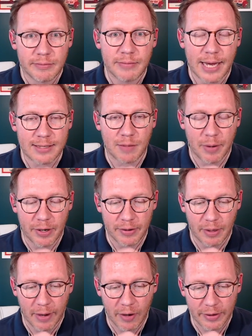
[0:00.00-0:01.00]
as compared to the
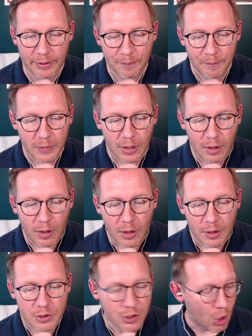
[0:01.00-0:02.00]
American.
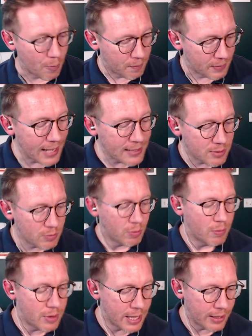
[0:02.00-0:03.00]
So that's
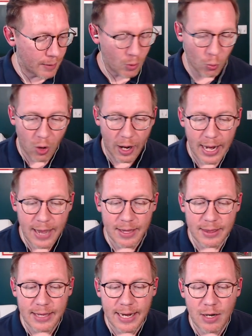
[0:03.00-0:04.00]
thing number one. And then
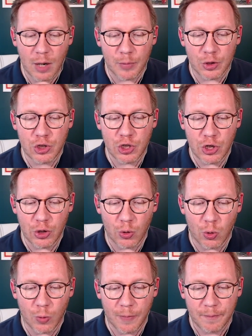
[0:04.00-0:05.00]
thing number
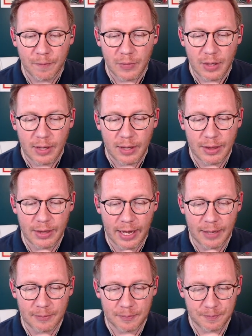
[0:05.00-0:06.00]
two
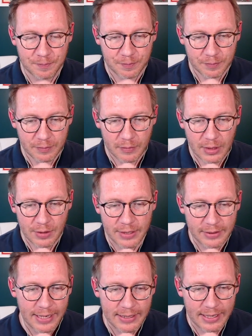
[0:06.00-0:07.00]
that
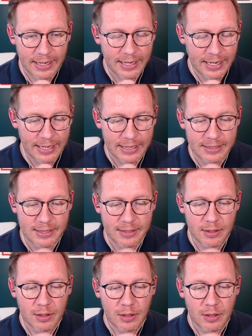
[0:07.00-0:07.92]
they did is